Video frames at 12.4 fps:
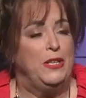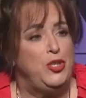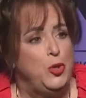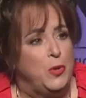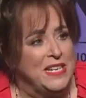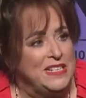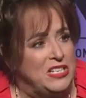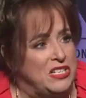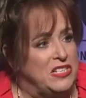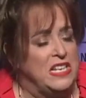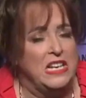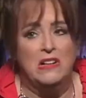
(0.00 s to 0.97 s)
But you
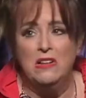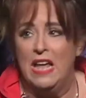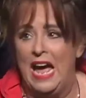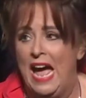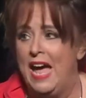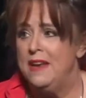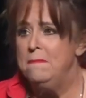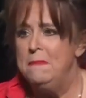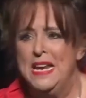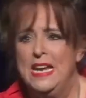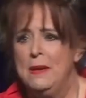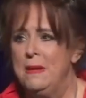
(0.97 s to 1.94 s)
can still
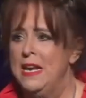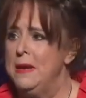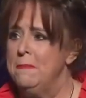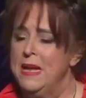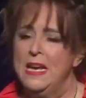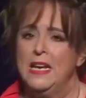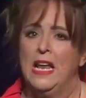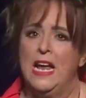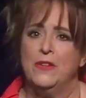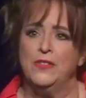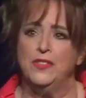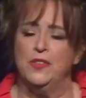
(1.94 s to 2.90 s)
add many, many,
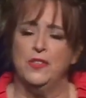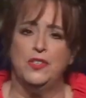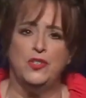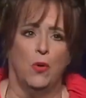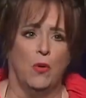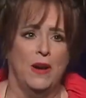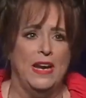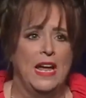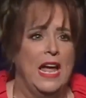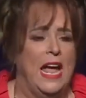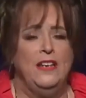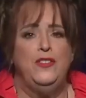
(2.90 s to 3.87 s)
many layers to the
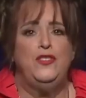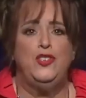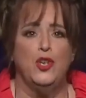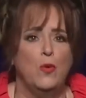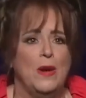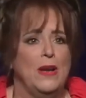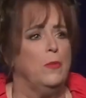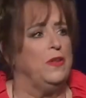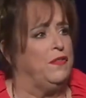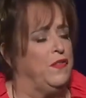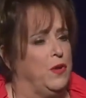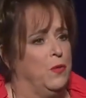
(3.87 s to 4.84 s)
story and do
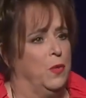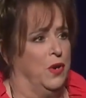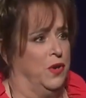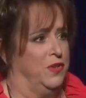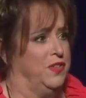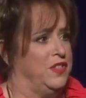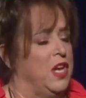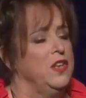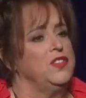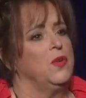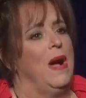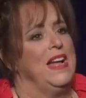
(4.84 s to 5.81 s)
it with few
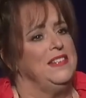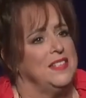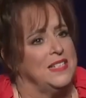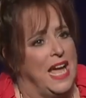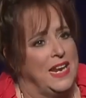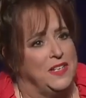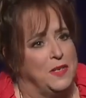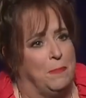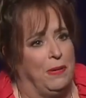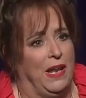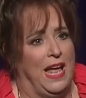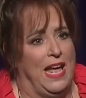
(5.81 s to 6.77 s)
words. So I
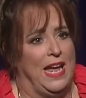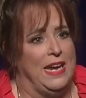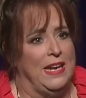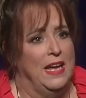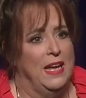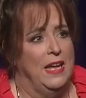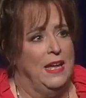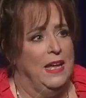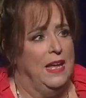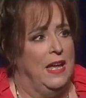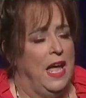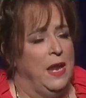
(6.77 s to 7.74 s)
decided to play
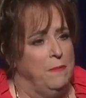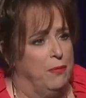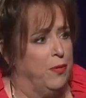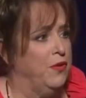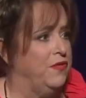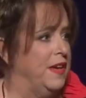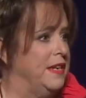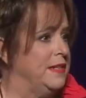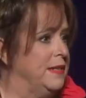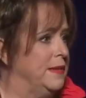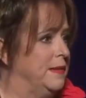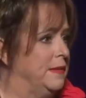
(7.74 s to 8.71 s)
and prove
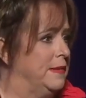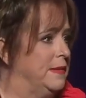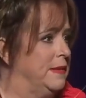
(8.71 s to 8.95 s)
it.